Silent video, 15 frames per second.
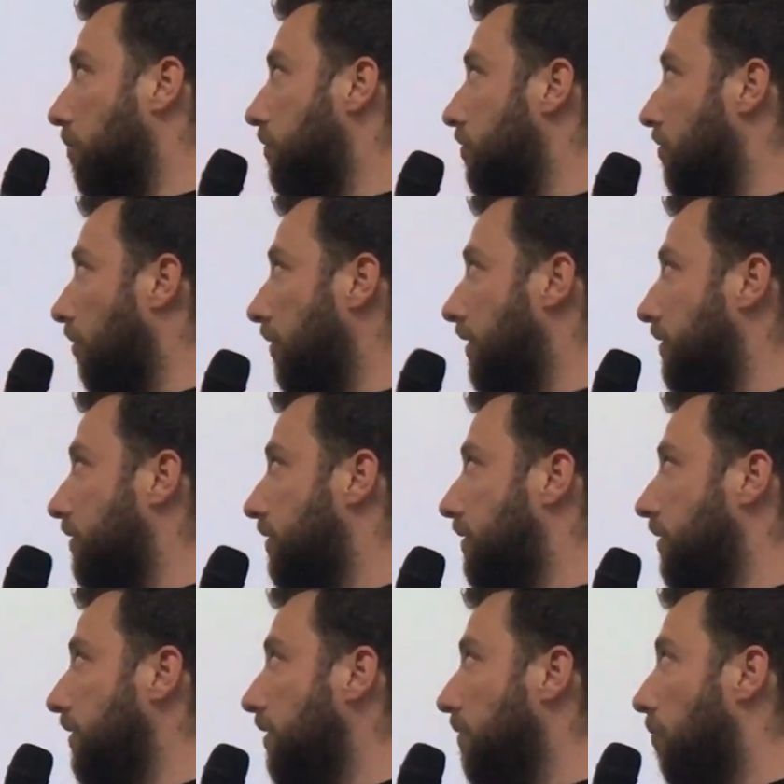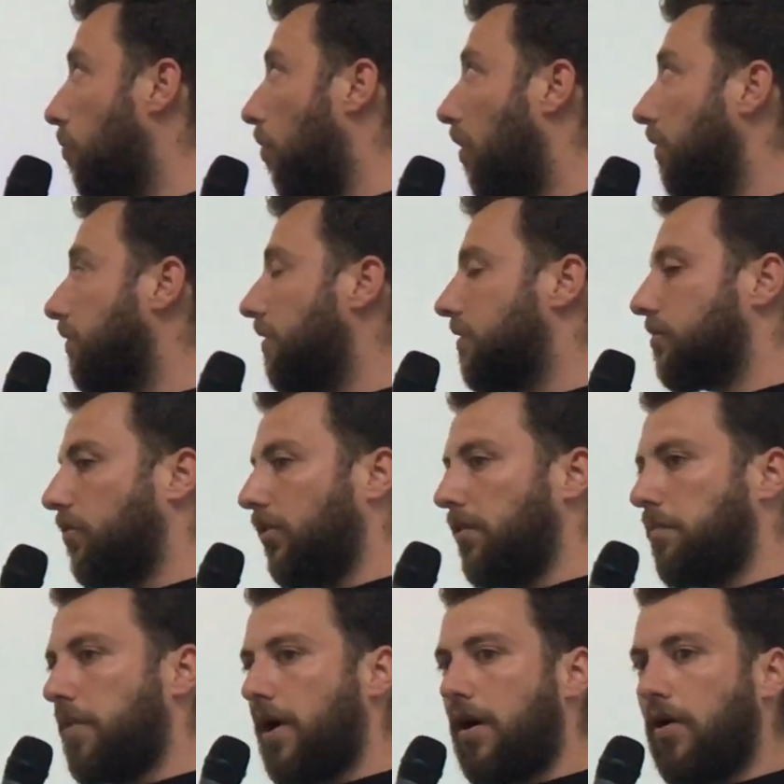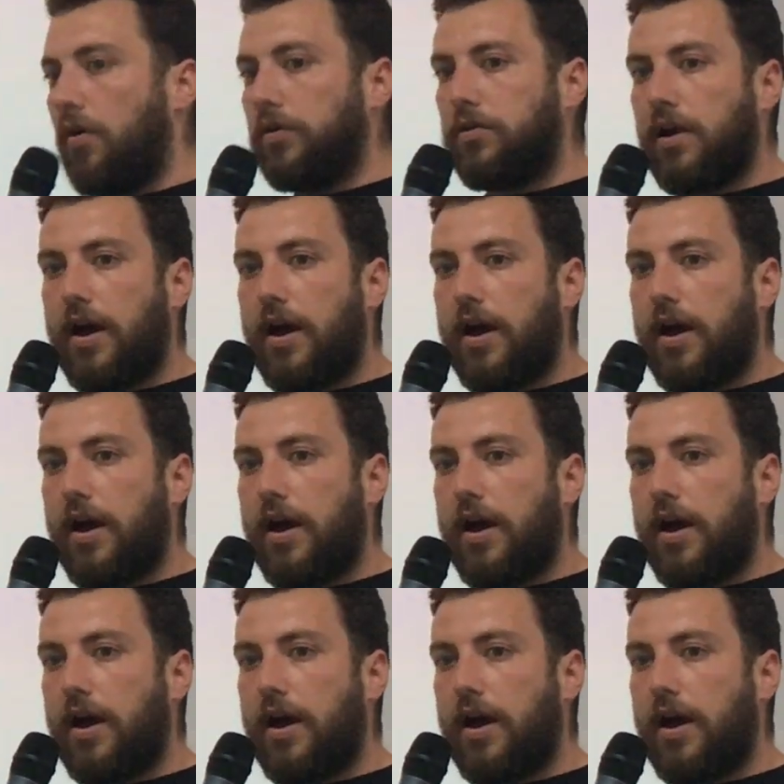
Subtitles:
So let's see what it's all about.